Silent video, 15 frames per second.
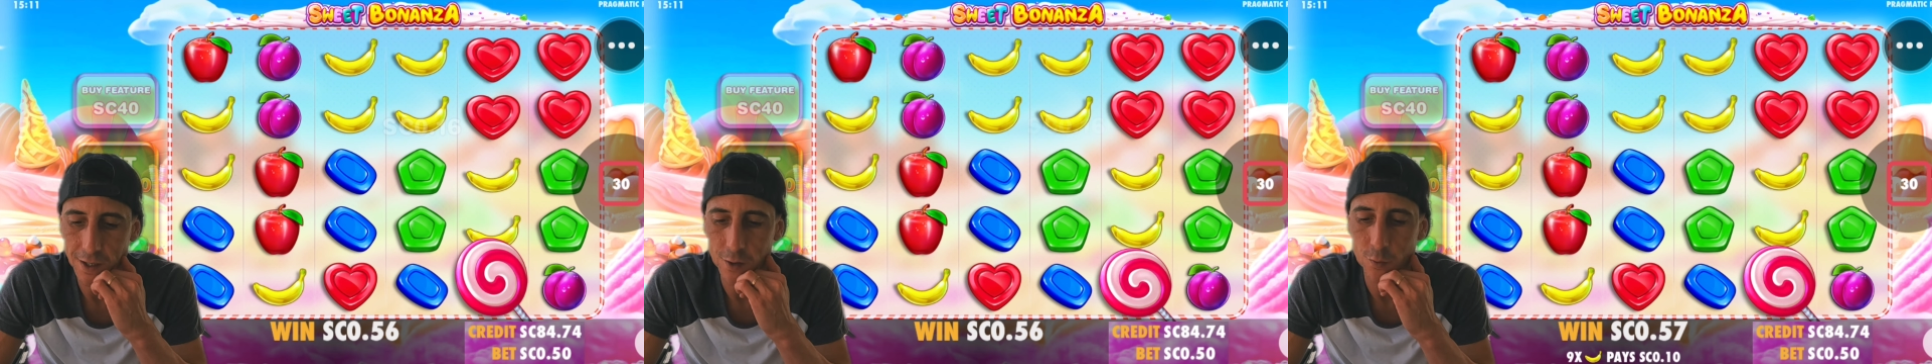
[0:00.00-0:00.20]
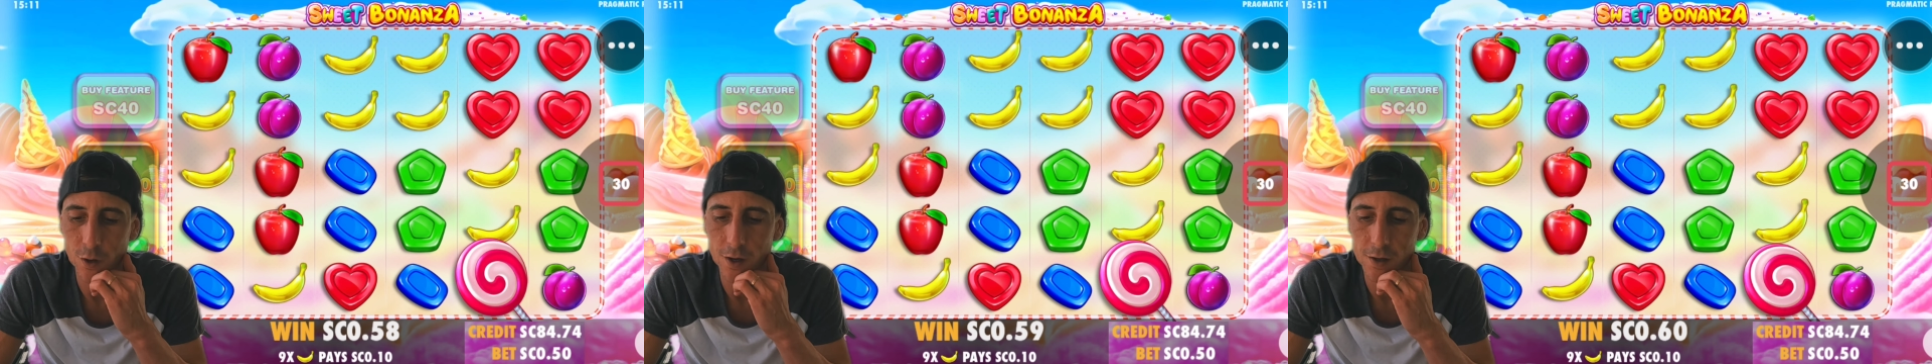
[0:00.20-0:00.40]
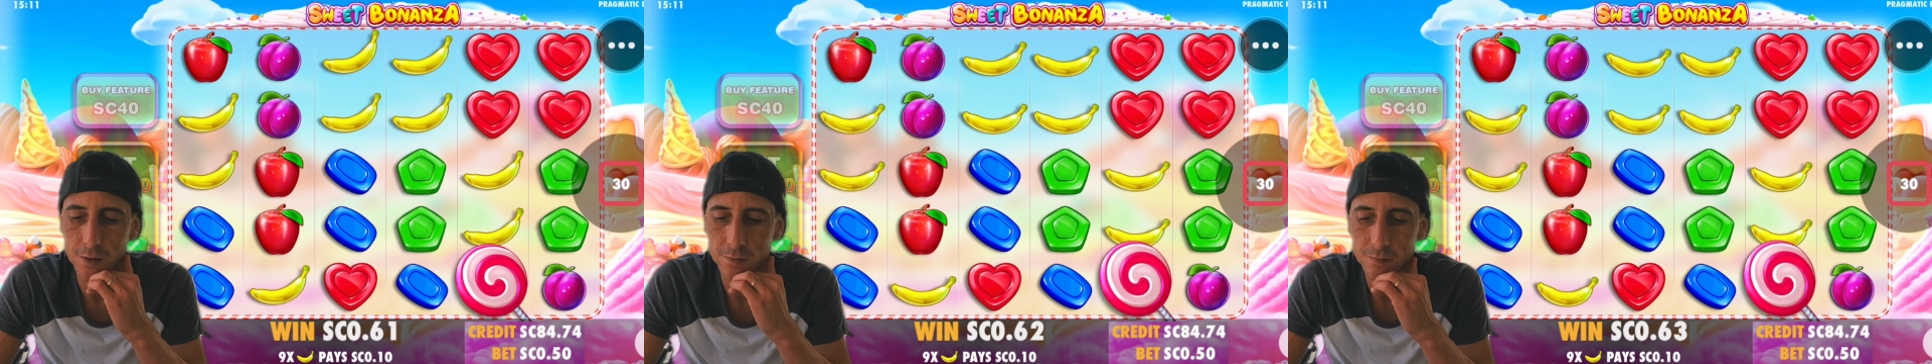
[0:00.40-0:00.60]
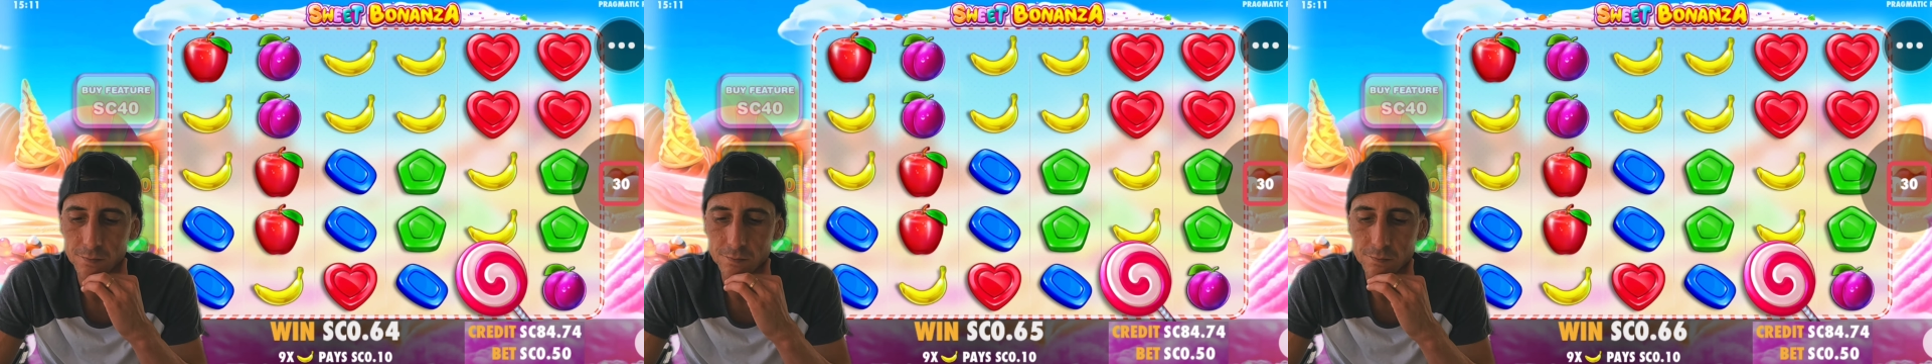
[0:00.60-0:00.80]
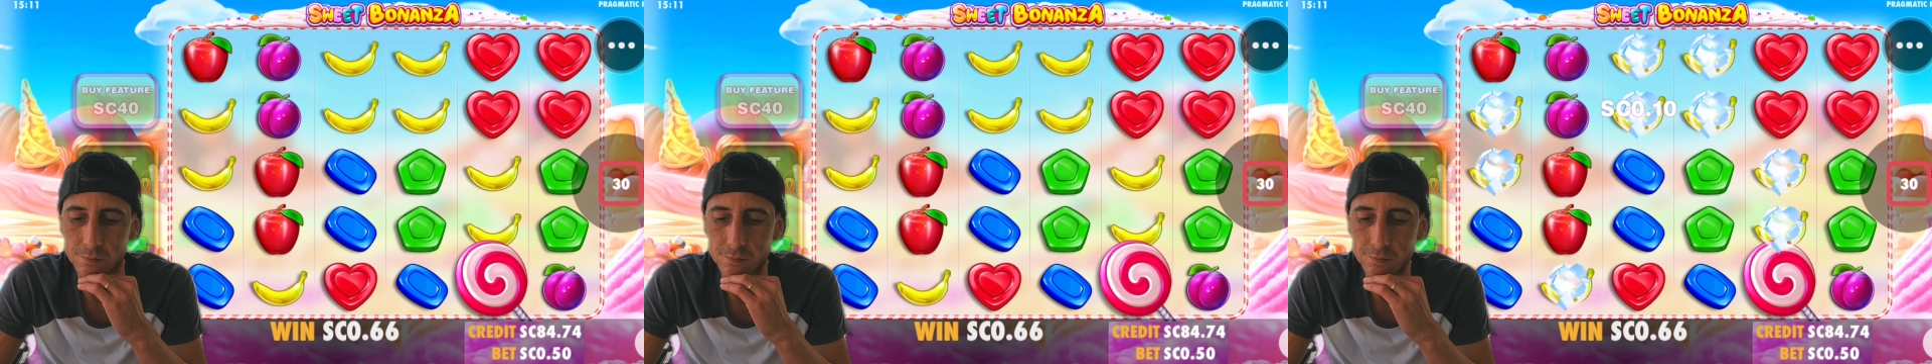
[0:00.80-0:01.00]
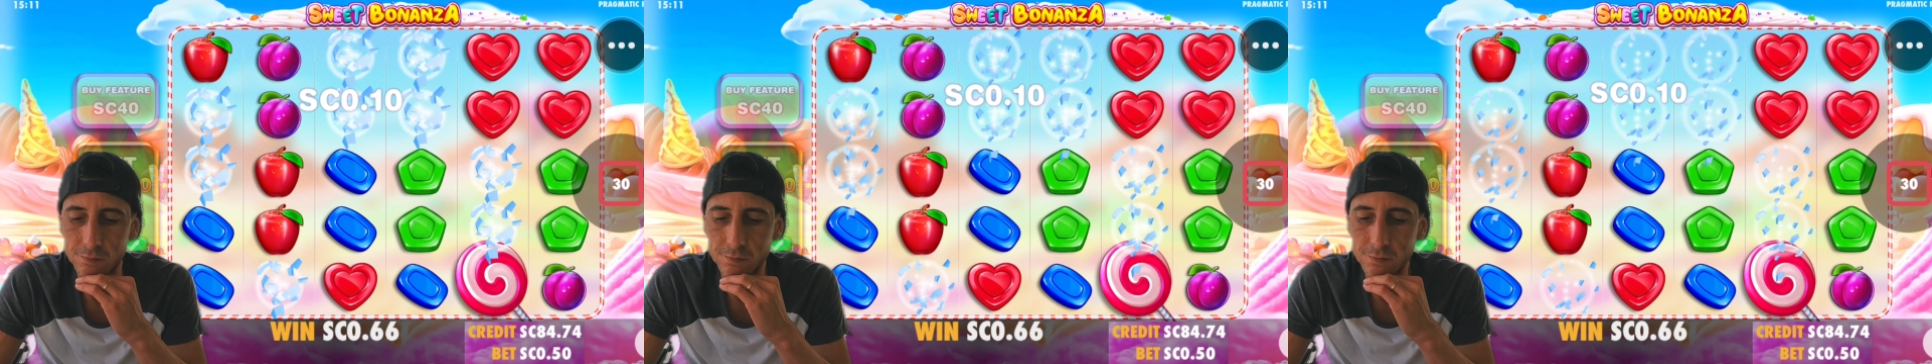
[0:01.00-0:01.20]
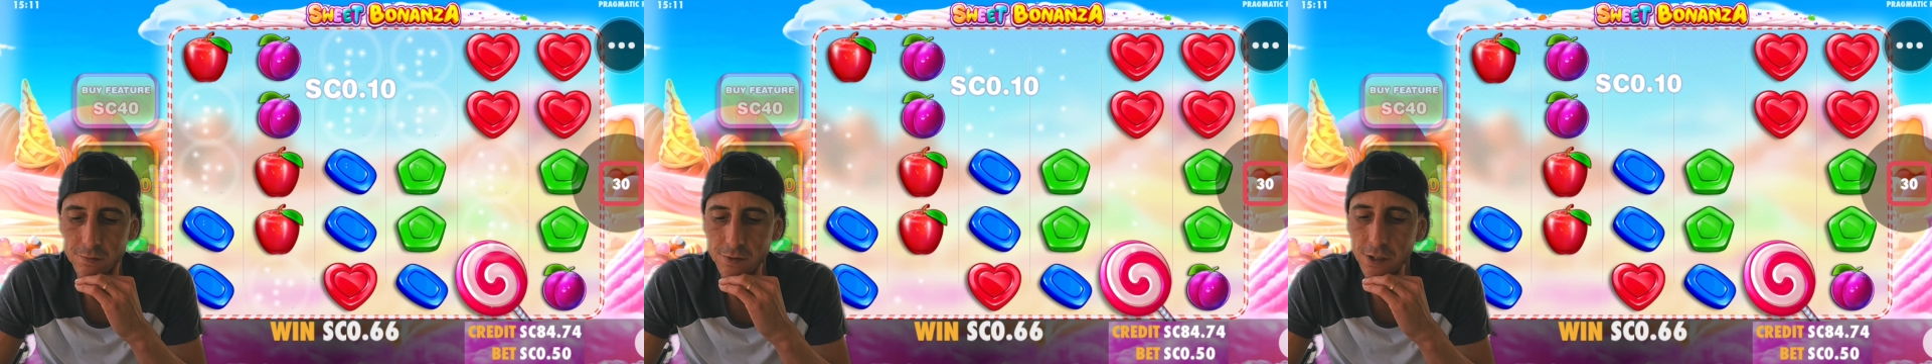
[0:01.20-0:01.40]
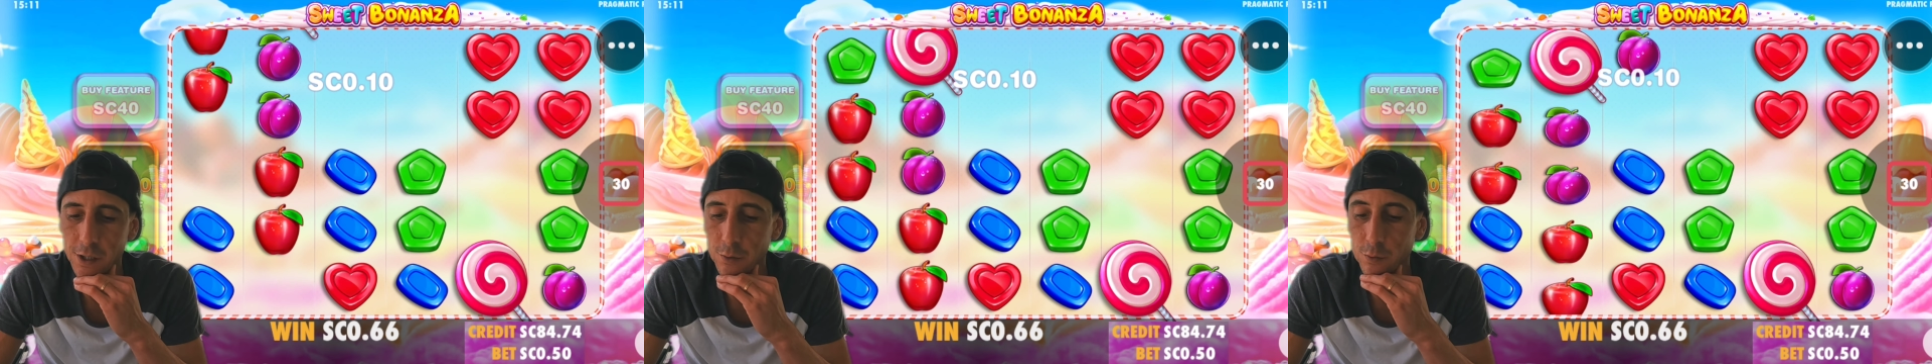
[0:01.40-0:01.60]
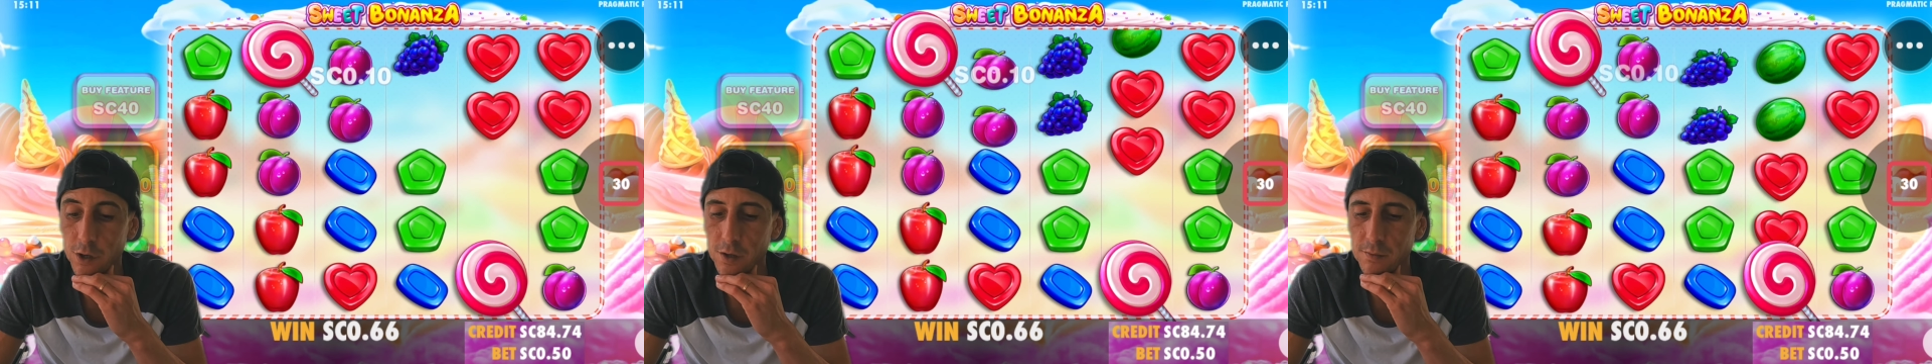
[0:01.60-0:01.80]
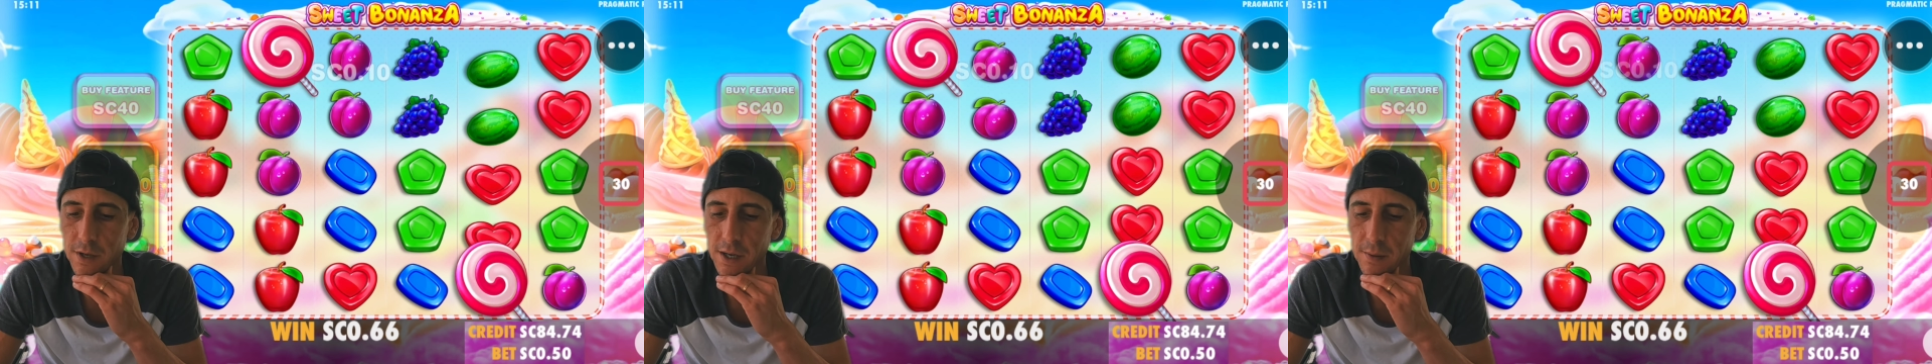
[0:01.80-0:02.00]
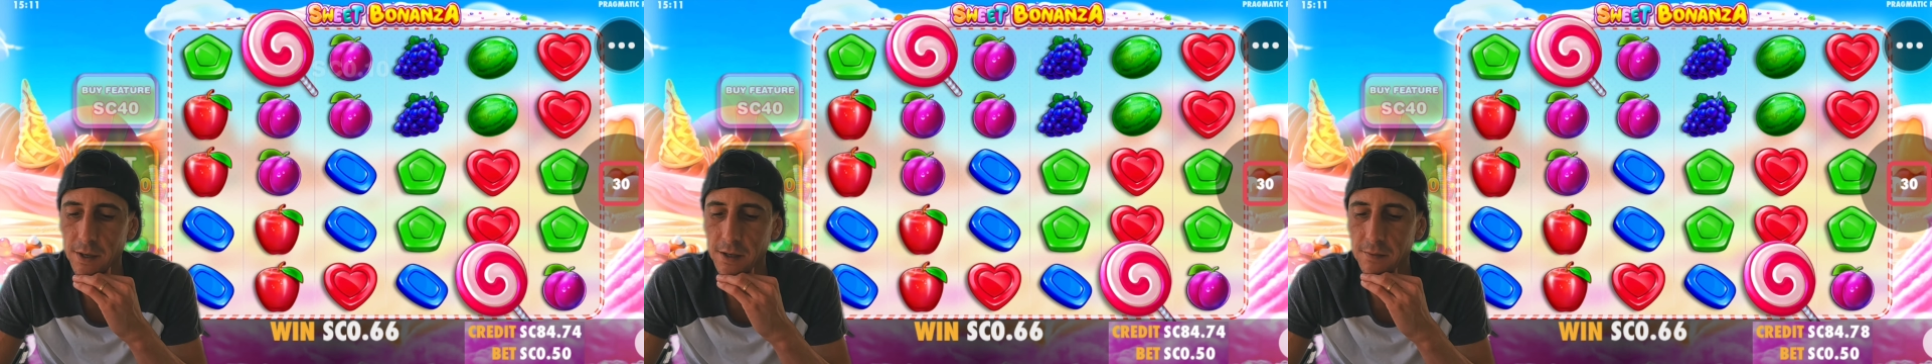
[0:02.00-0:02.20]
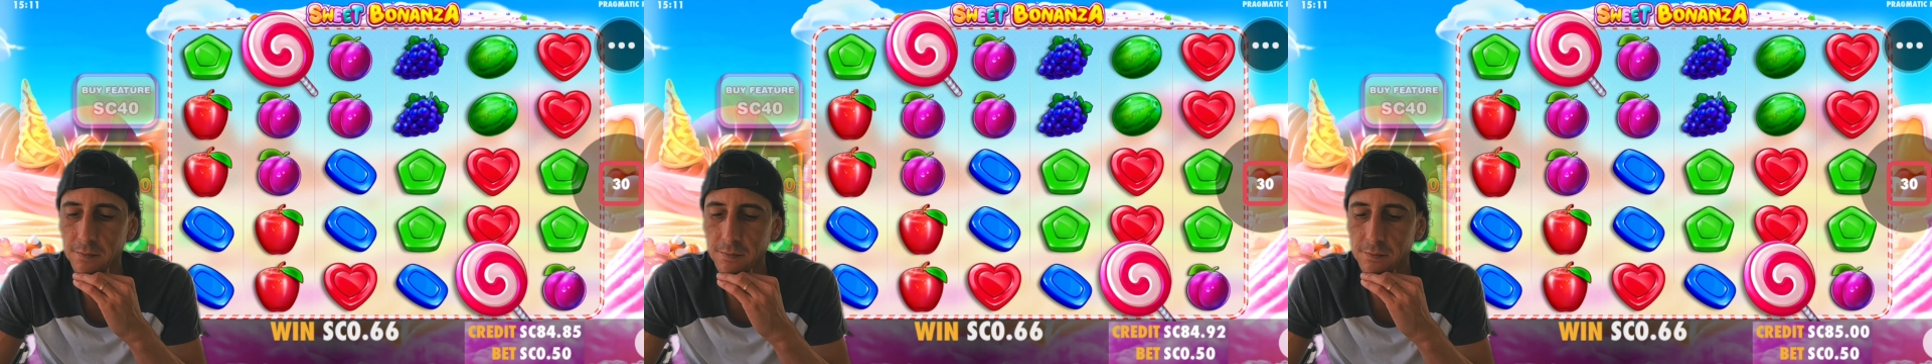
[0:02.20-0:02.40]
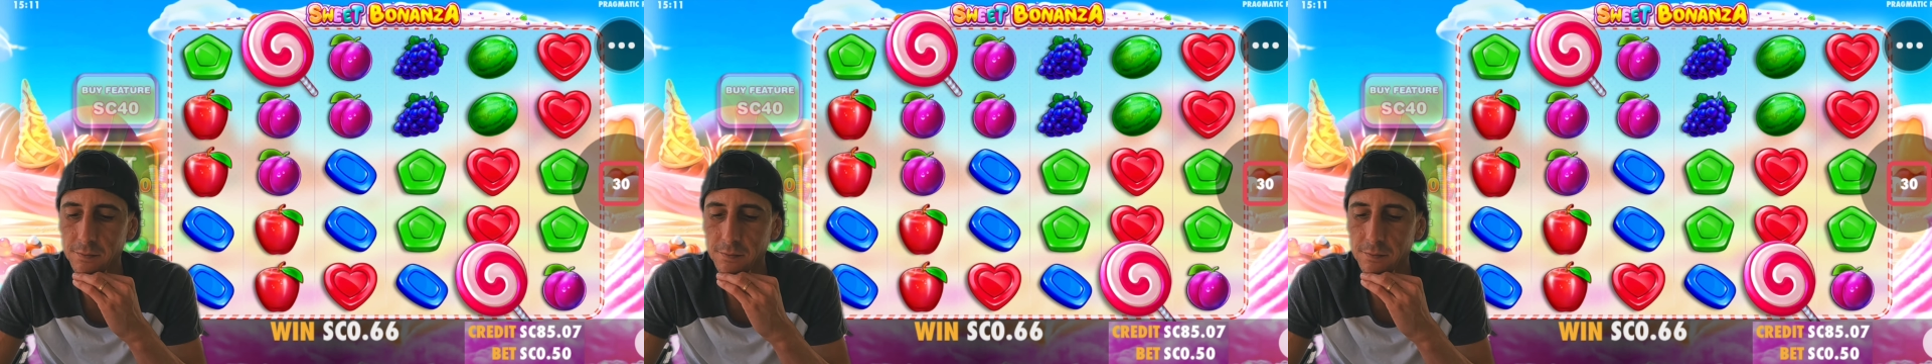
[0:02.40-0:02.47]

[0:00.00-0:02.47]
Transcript: and run. And run, baby.